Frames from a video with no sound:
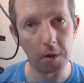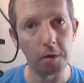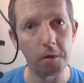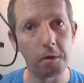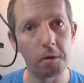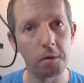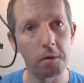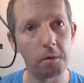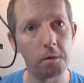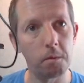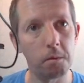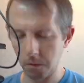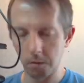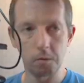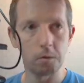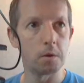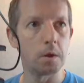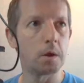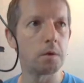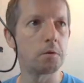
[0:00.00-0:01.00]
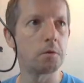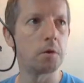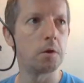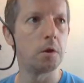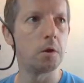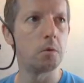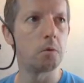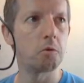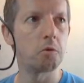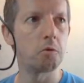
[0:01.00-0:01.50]
it. There's the
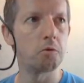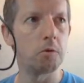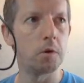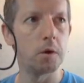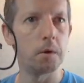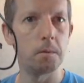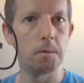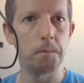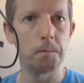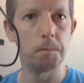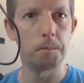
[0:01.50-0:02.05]
new screen.